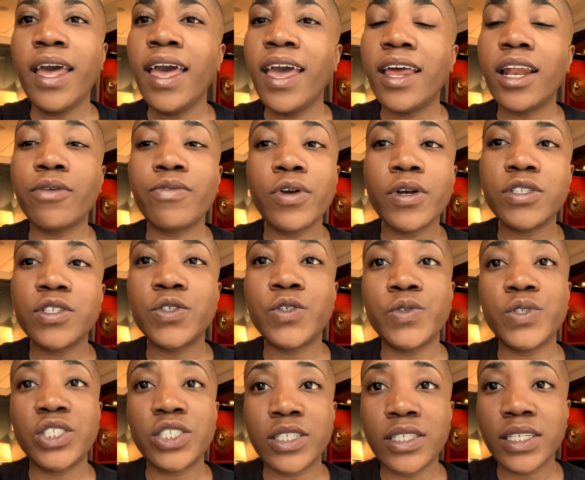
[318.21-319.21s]
And if your
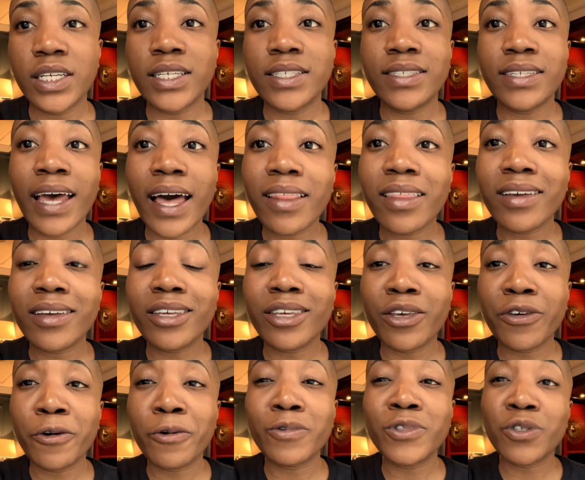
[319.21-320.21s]
intuition is telling
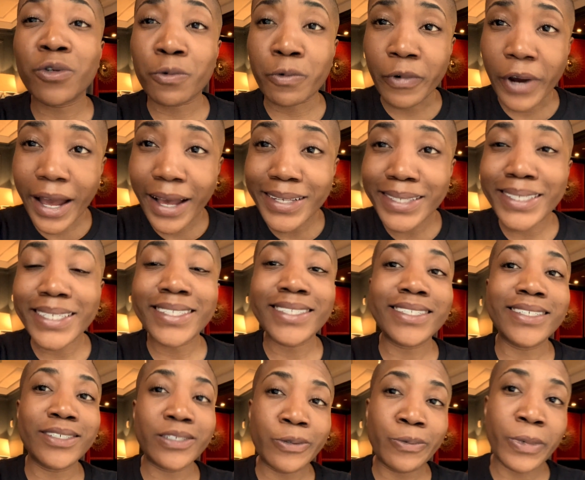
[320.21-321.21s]
you to rest and to
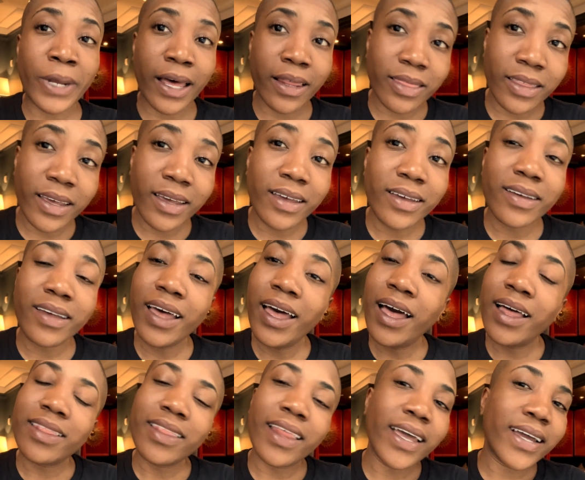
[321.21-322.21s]
do nothing,
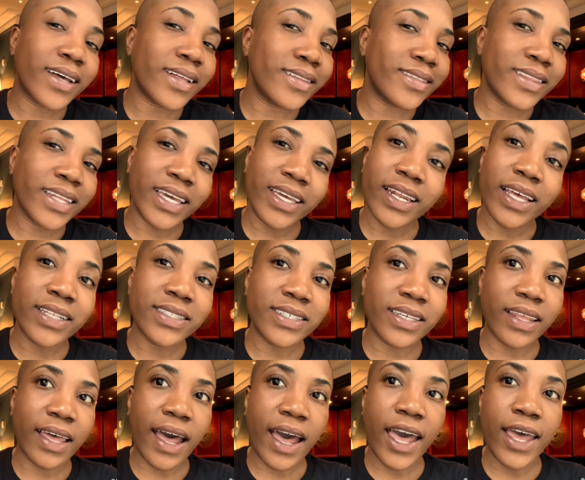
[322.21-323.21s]
like, lean into
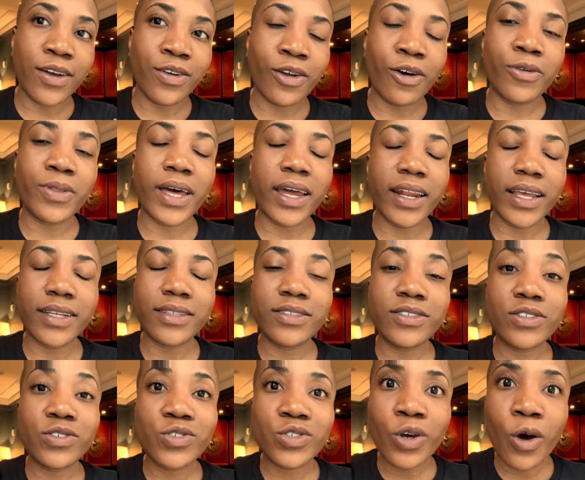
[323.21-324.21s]
that and know that
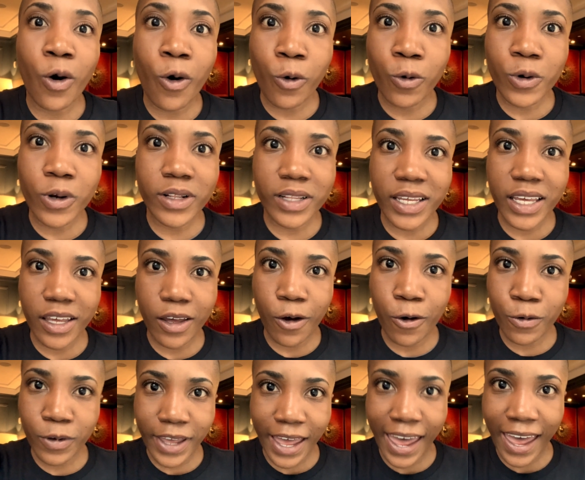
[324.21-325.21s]
it's totally
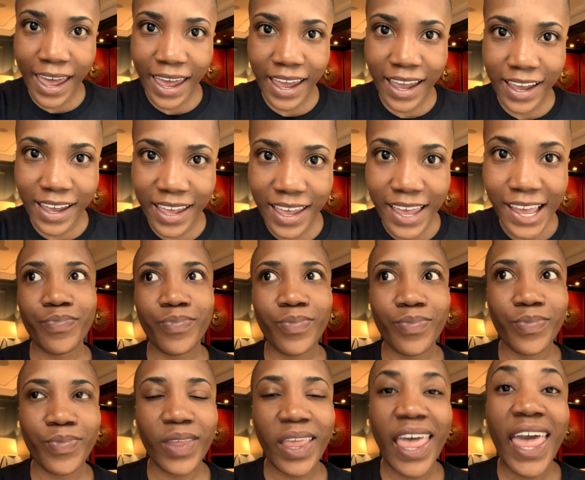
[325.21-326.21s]
okay.
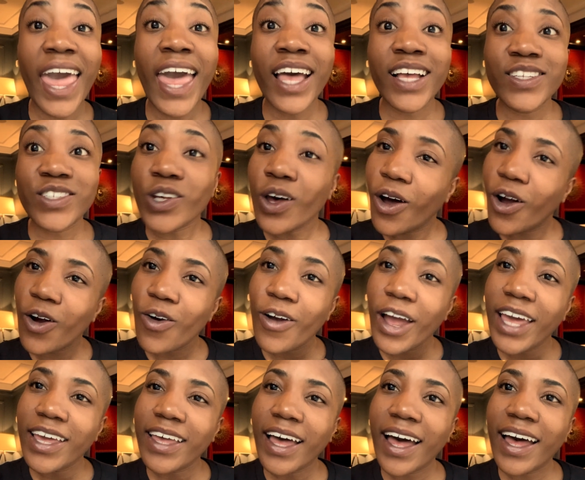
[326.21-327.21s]
So, all
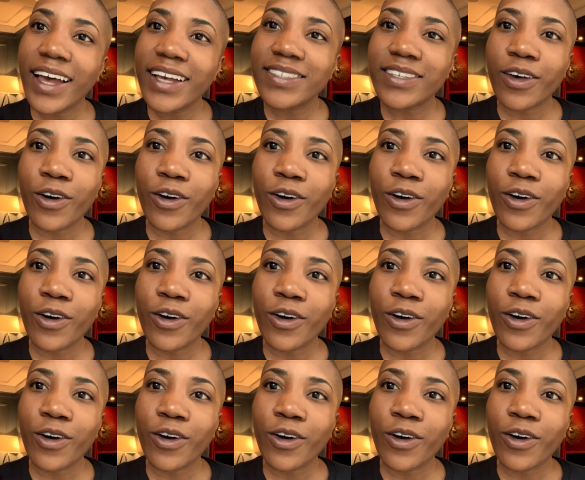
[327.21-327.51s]
right, guys, I